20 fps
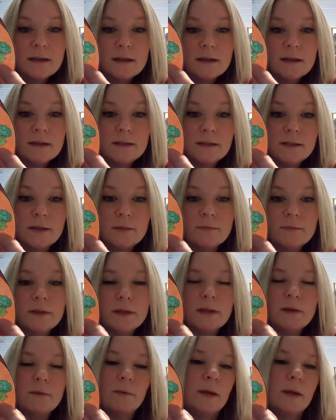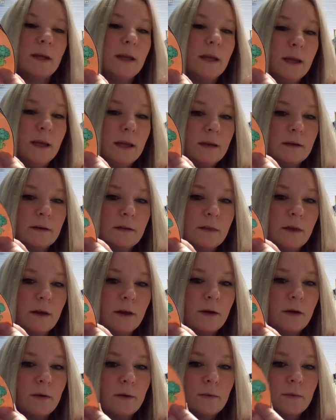It's something that we eat,
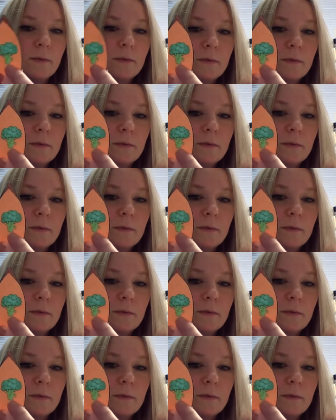though.